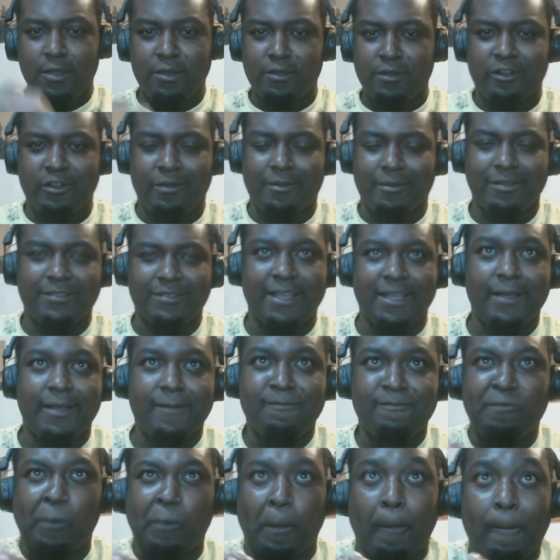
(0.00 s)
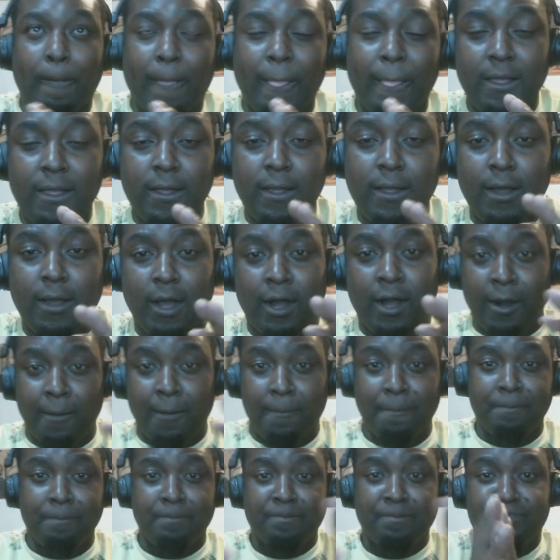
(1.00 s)
Sorry about that. We
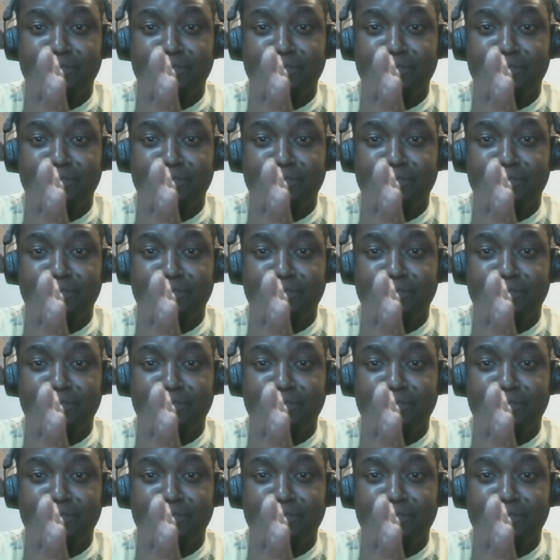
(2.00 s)
don't